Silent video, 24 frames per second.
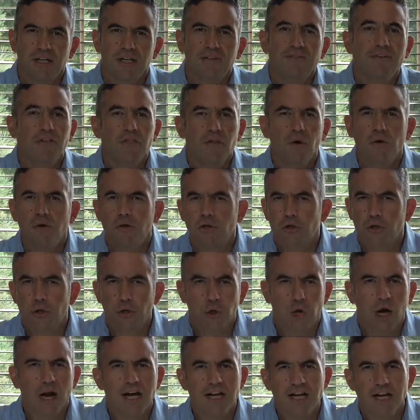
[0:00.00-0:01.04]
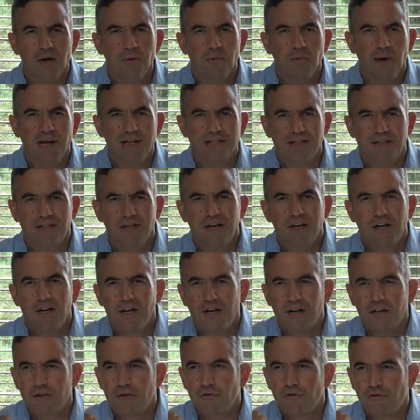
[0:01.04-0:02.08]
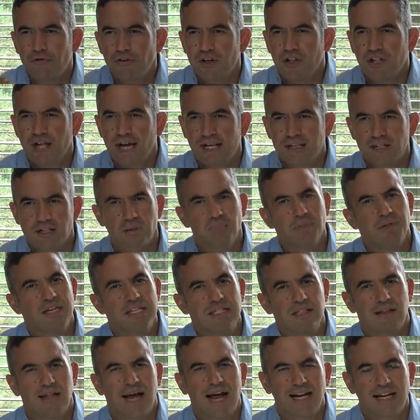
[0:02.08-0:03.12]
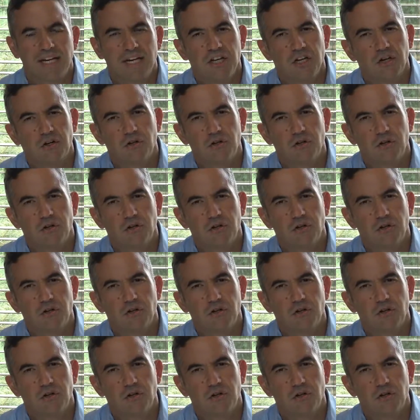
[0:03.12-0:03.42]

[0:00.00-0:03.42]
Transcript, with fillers: Even though you're trying your best, you feel like something's lacking,